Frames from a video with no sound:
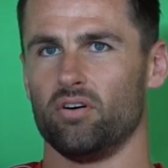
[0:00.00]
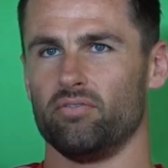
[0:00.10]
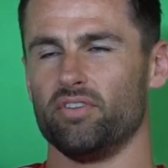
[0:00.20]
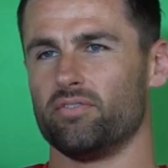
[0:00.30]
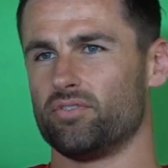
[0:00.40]

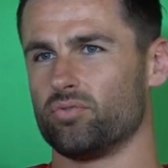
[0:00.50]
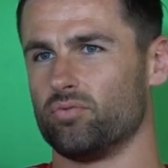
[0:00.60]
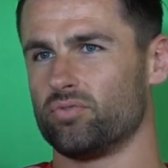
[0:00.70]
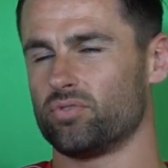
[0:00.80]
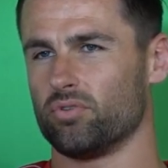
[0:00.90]
of
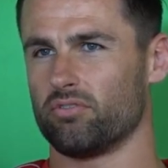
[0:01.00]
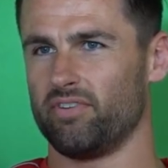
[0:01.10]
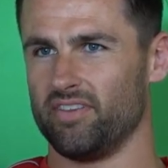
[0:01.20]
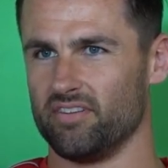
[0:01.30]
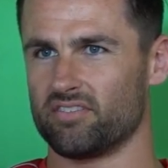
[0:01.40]
individual sort of
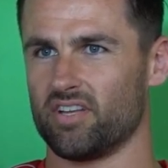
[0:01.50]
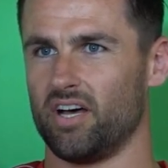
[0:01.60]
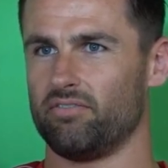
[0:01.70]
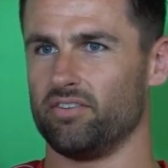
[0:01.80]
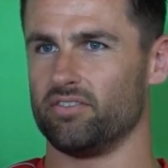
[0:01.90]
defending
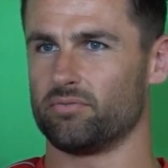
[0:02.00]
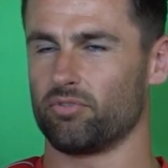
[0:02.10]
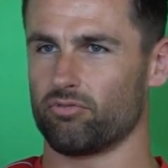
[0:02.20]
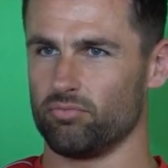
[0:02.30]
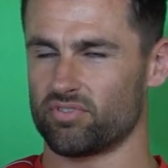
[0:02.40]
stuff and some
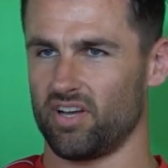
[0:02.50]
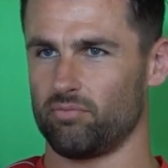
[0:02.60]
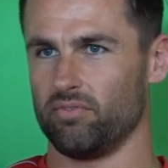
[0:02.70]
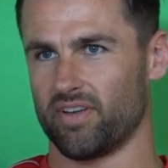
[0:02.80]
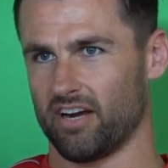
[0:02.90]
group
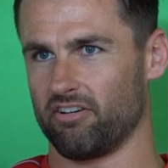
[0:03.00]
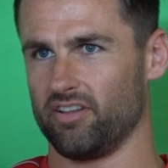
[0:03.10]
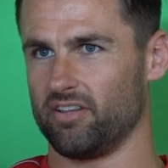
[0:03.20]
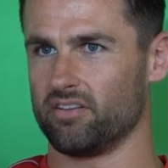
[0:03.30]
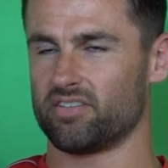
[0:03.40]
stuff with
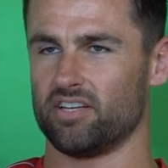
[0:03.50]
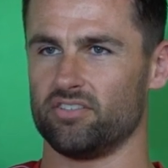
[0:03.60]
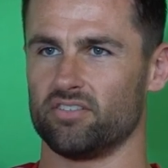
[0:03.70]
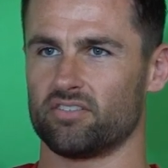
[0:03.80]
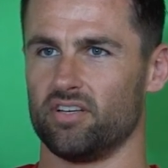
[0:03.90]
Gary in the
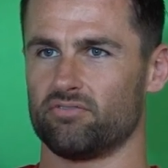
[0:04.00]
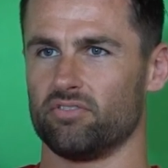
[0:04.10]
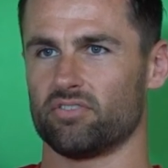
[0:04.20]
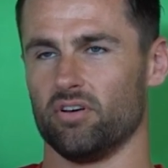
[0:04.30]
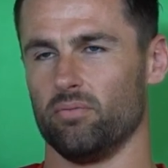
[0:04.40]
sessions, et cetera.
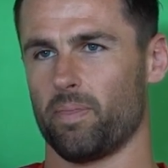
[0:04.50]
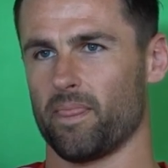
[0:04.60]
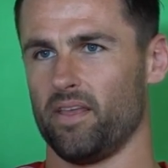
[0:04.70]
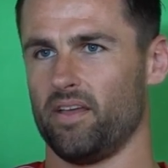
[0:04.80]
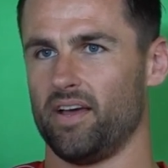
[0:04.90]
So
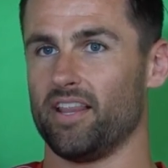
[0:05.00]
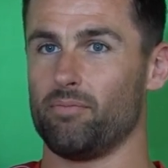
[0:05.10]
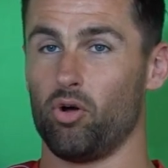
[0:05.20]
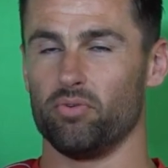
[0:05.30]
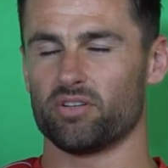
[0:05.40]
at the
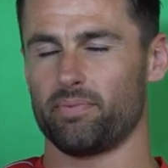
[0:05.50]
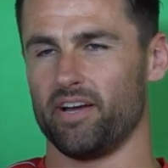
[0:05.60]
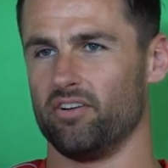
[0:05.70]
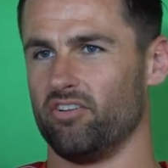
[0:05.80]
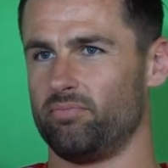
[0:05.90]
moment it's
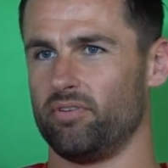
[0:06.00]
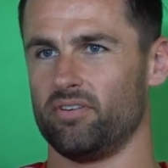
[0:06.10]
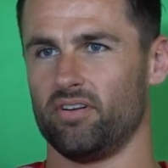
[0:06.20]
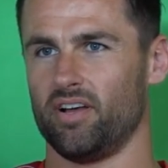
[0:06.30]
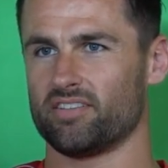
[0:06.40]
paying off,
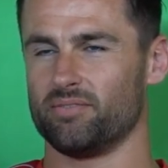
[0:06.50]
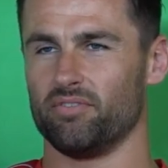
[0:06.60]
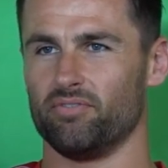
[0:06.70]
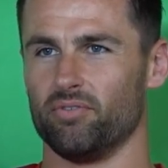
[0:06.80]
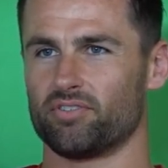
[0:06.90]
but like I said
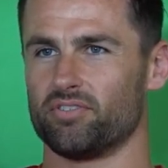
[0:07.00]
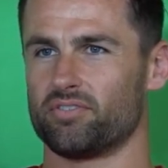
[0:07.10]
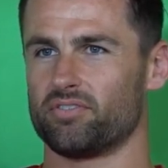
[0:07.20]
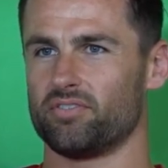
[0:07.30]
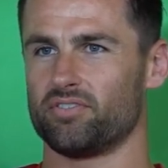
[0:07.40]
before, it's
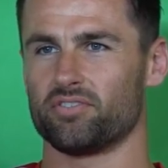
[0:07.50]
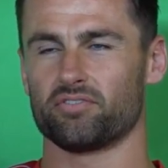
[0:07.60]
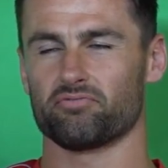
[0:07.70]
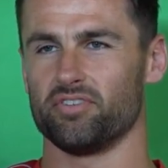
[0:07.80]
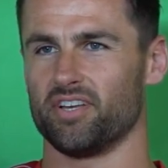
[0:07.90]
just, it's
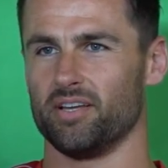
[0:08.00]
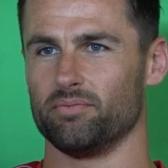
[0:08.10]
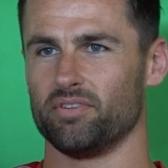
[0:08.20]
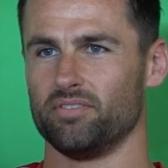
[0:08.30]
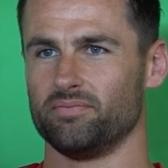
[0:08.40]
just three games.